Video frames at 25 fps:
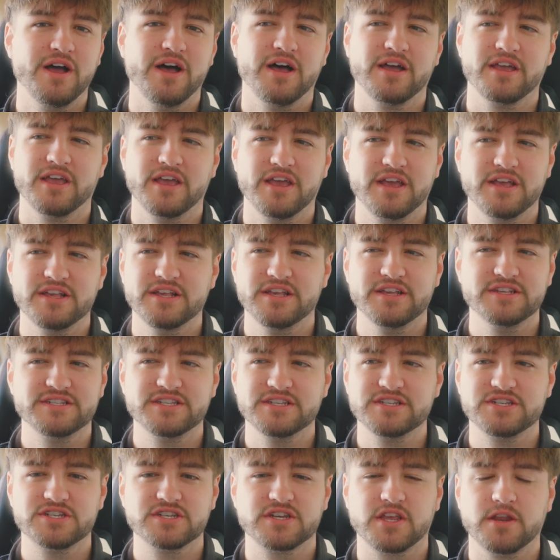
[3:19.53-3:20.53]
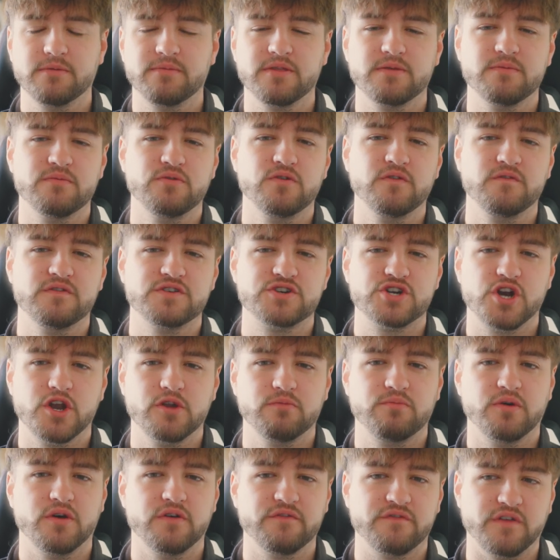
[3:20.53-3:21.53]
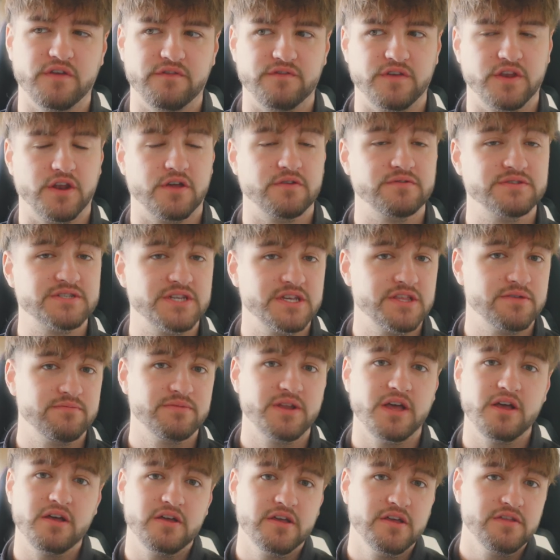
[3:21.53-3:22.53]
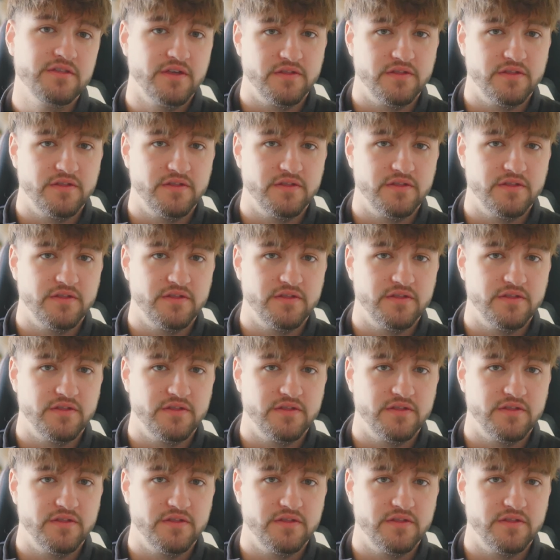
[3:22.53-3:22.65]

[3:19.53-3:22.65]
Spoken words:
Is it just going to be the movie trope of, if you don't see them die,